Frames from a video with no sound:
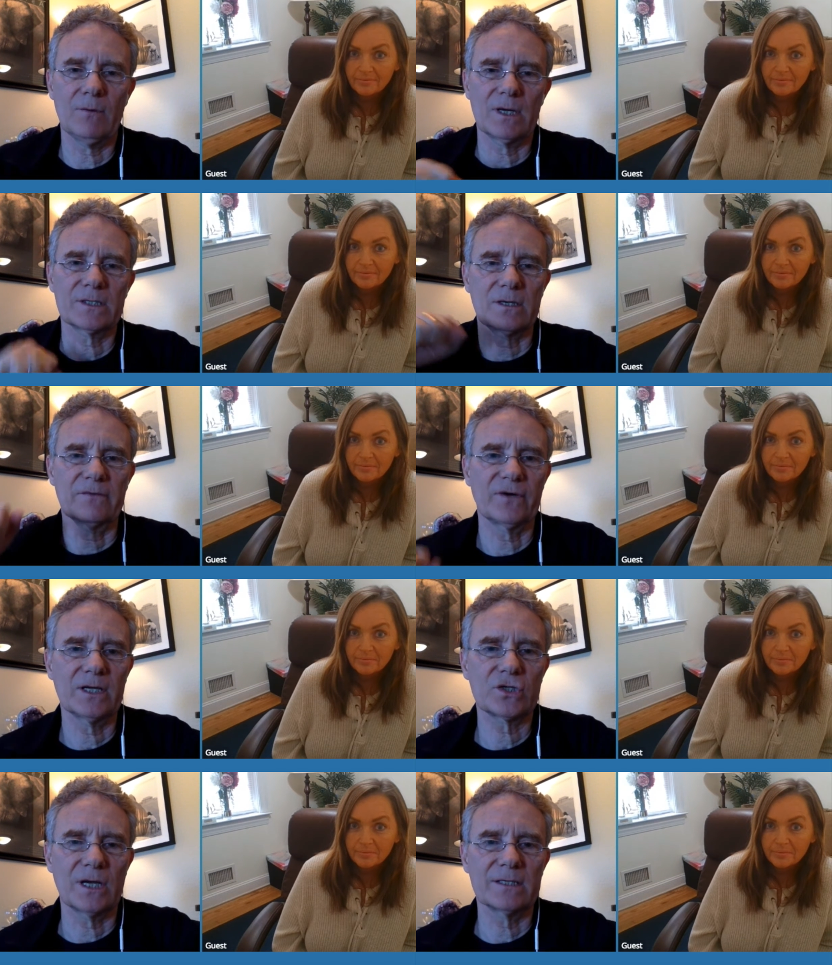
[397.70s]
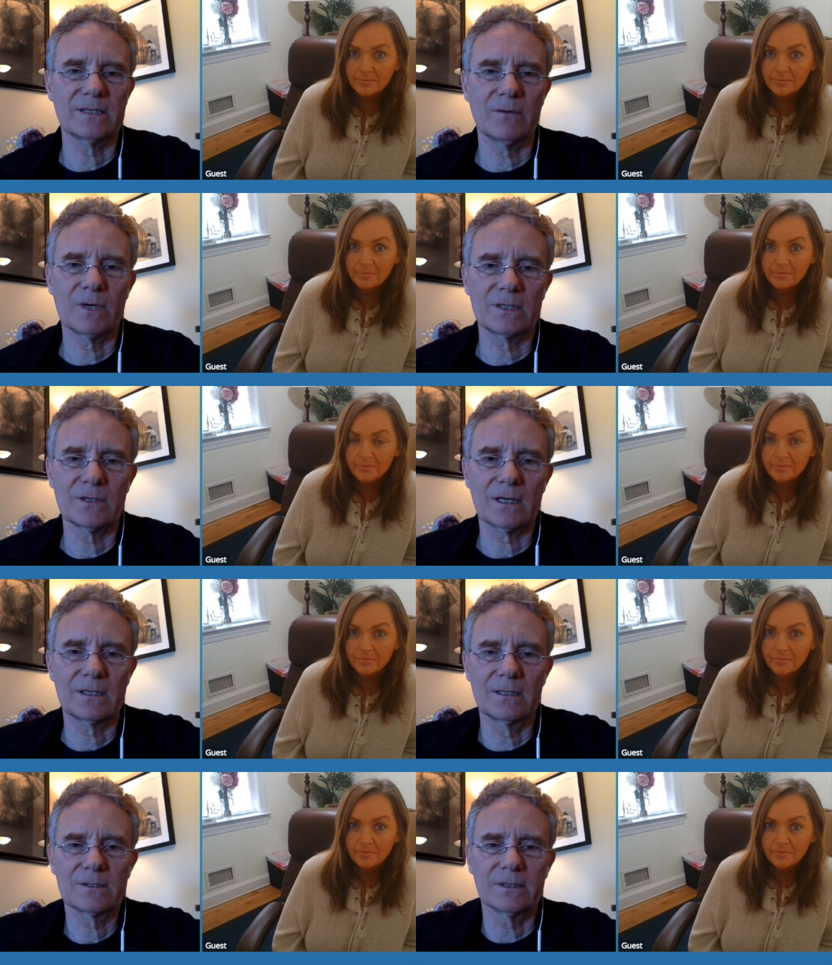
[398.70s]
Speaker 1: want to start a franchise and I want to talk to
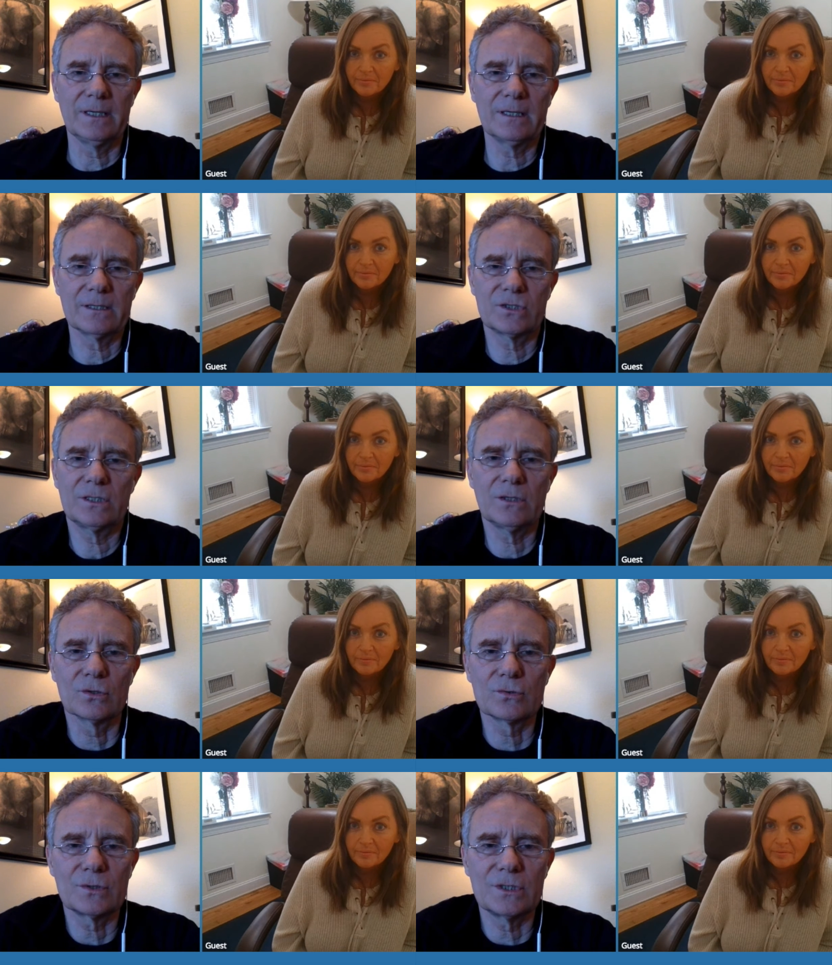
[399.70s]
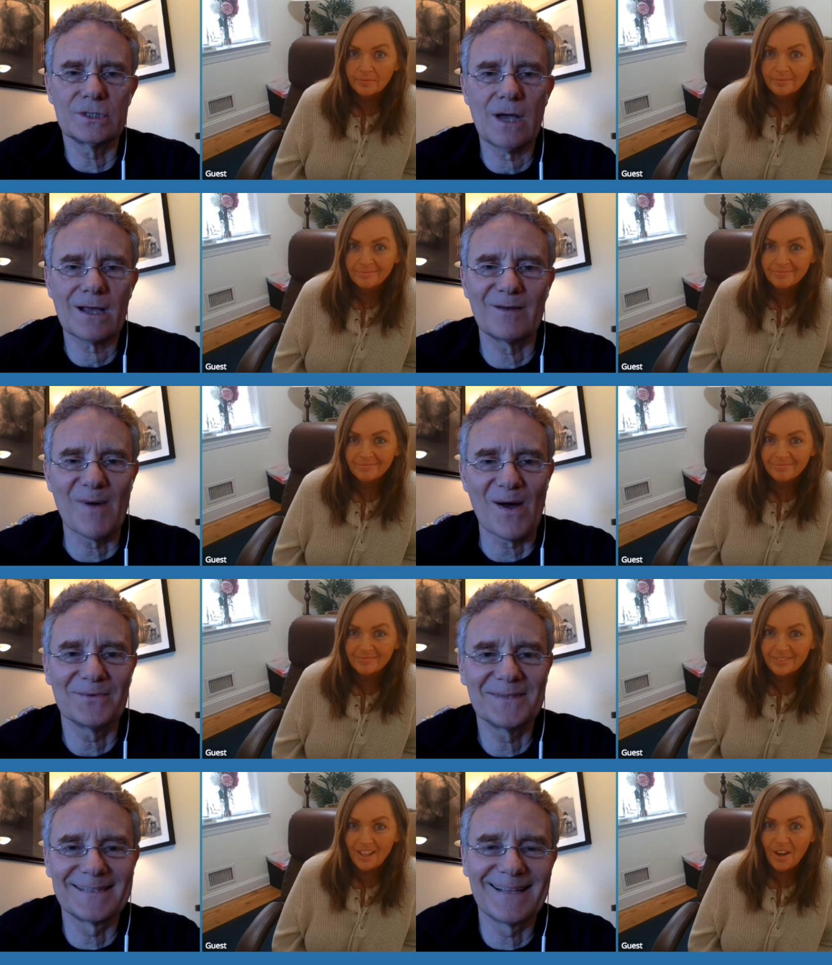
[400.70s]
this lady because she knows what she's talking about"?
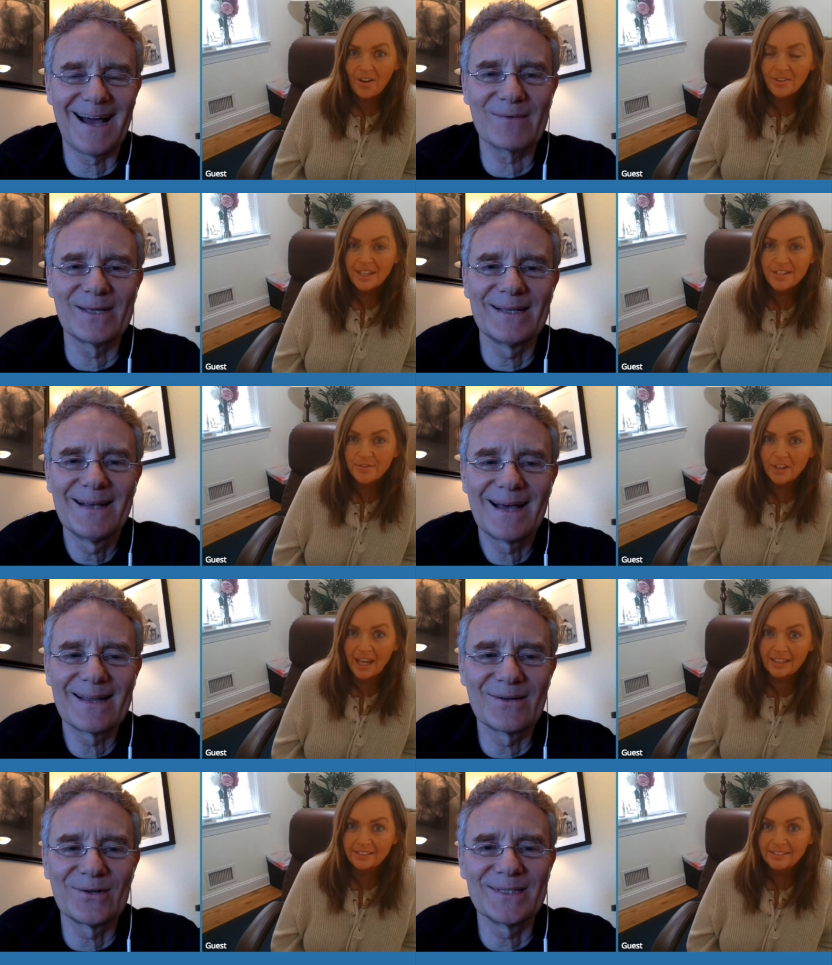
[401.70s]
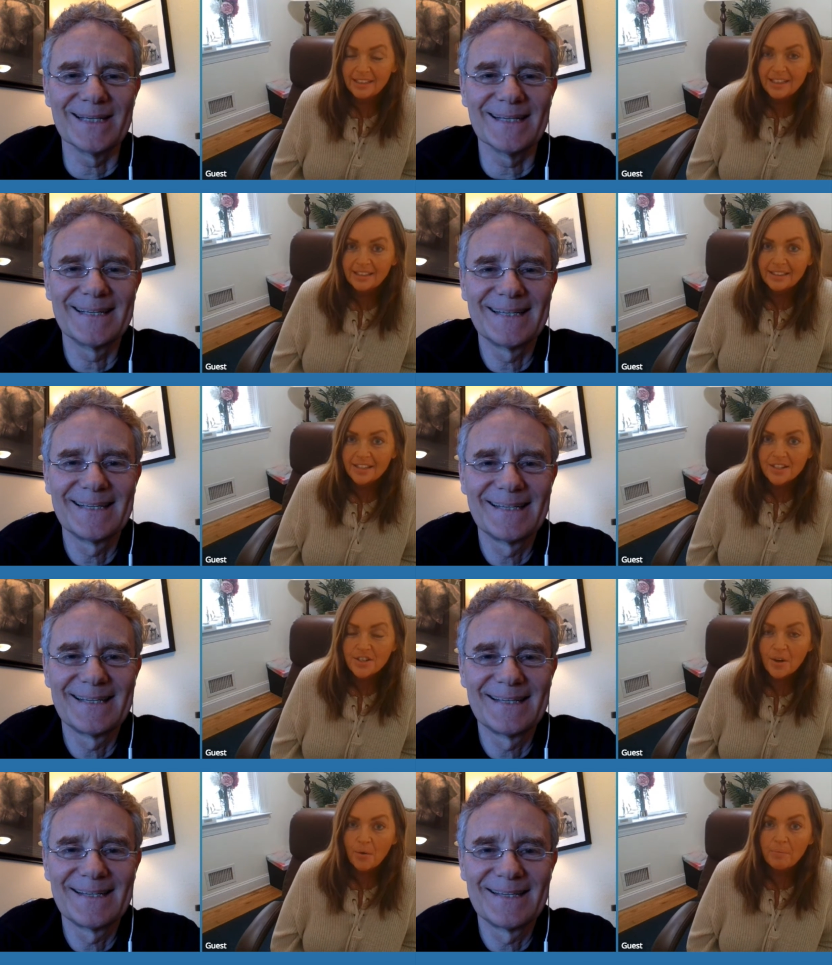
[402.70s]
how do well, we how do we get a hold of you?
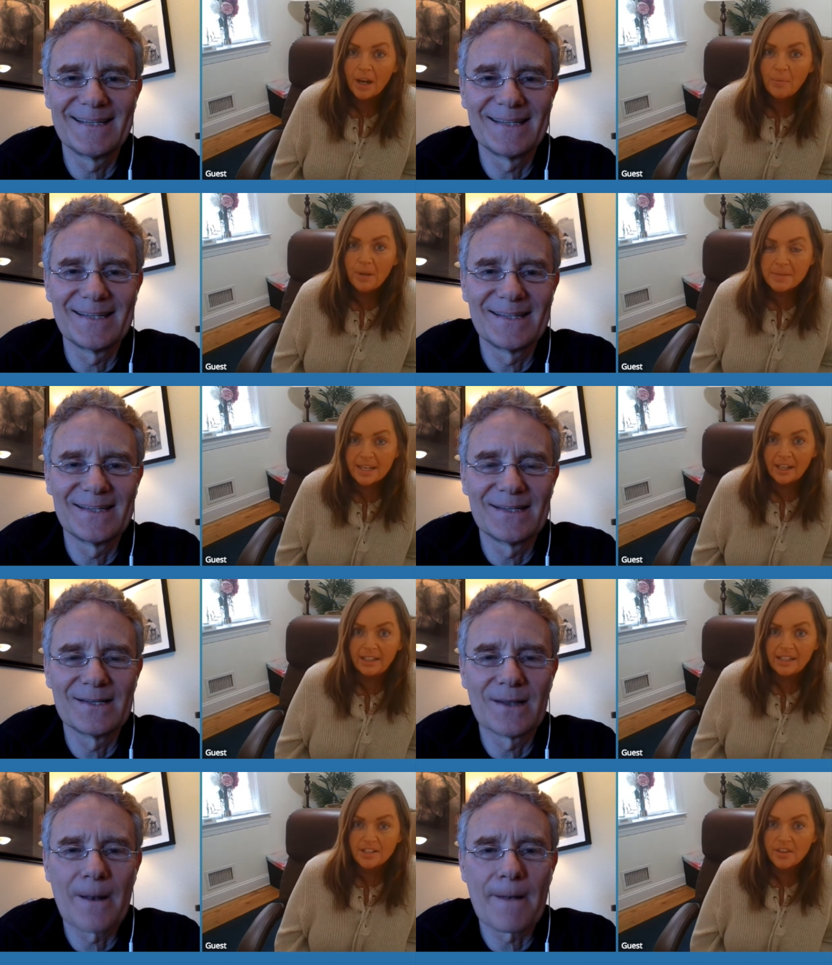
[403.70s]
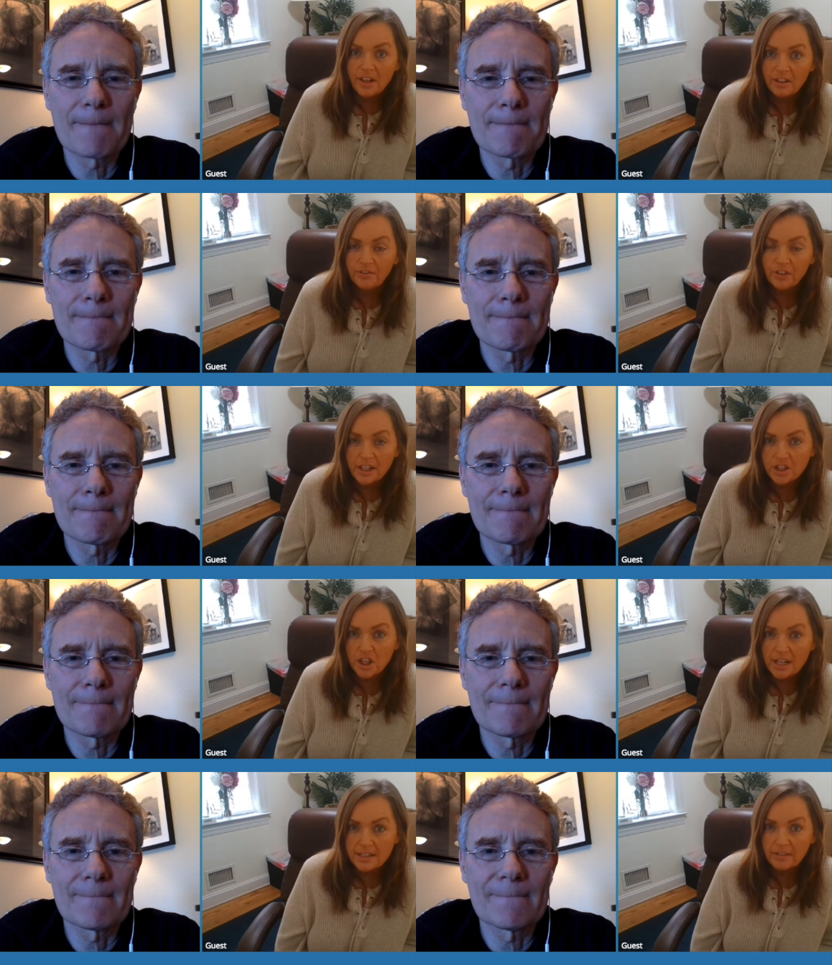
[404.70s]
Speaker 2: So my website is
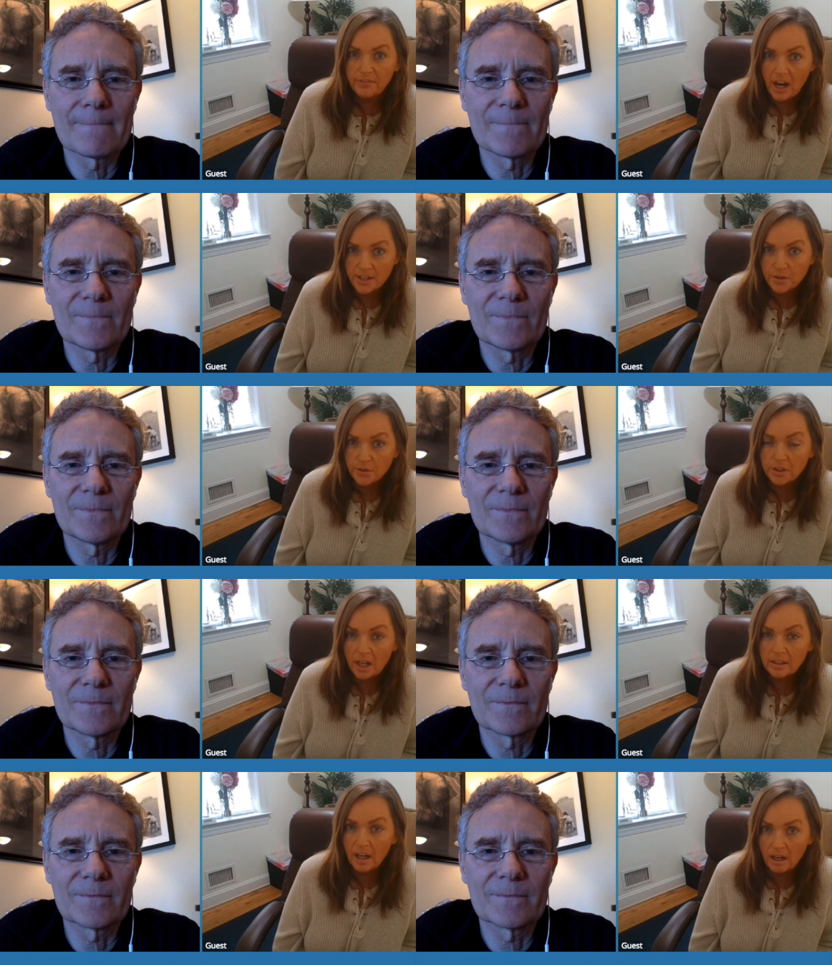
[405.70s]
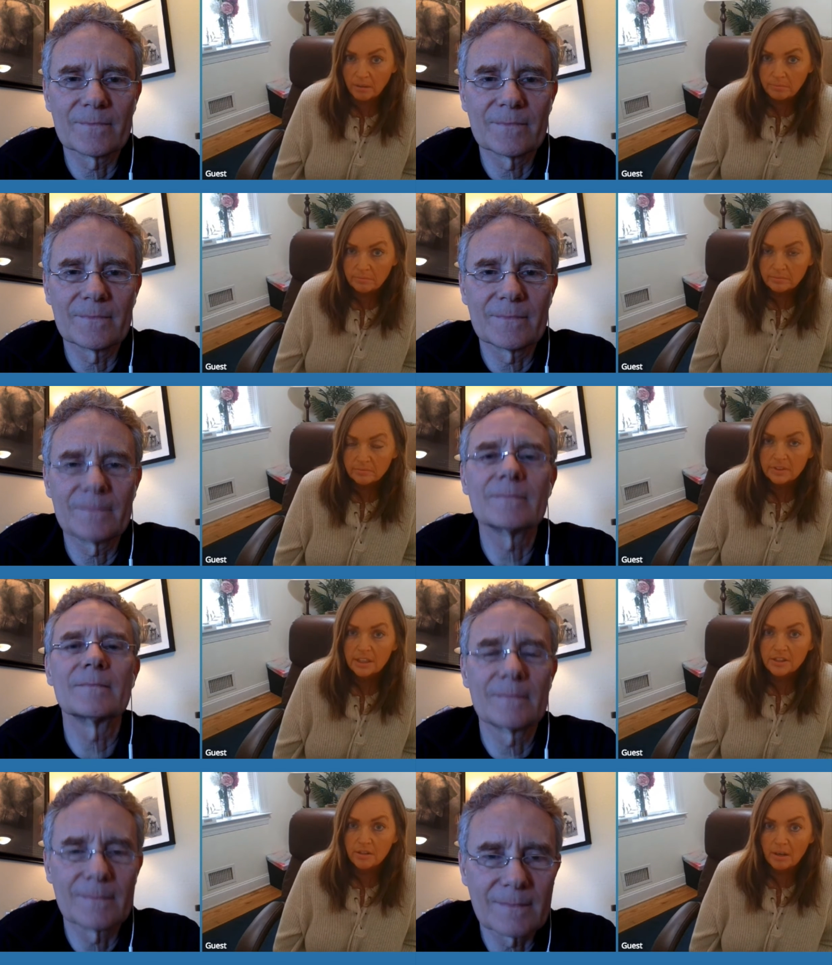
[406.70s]
thefranchiseadvisor.com.
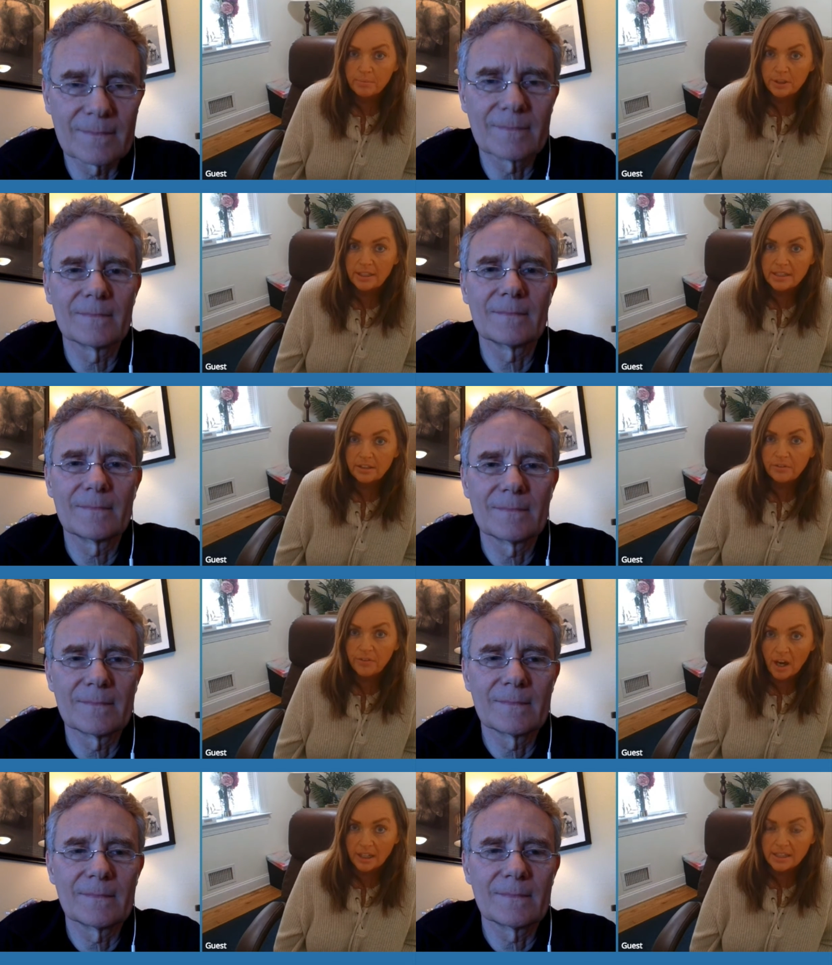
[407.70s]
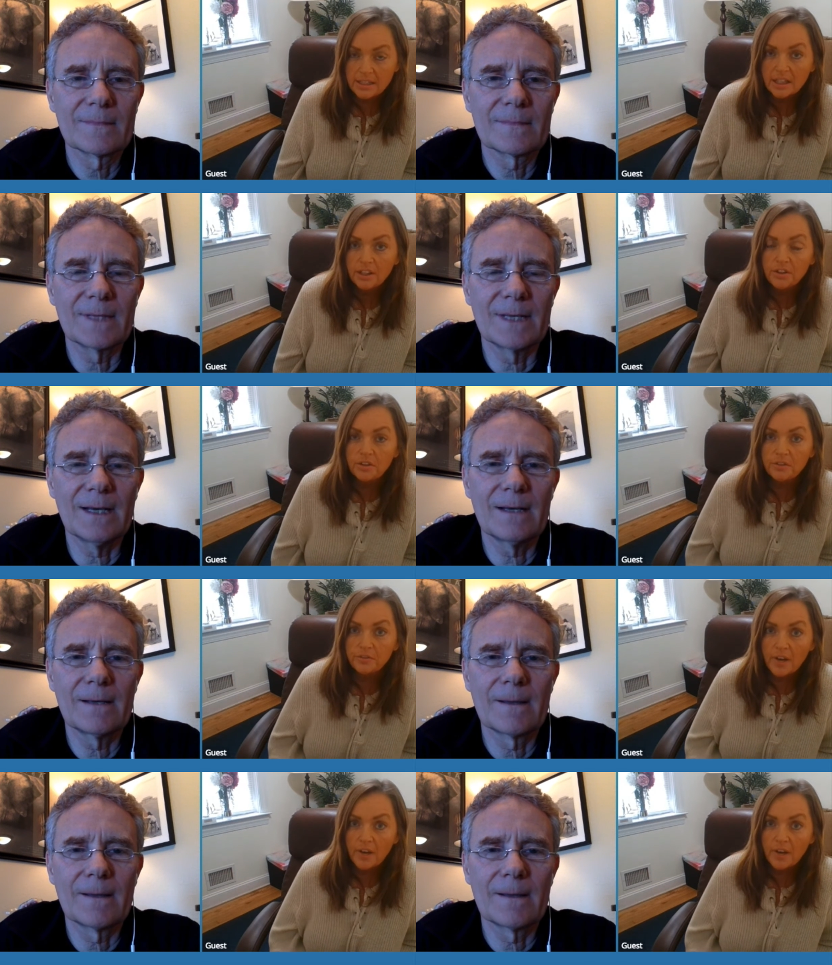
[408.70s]
So I'm pretty easy to find. Yeah. You can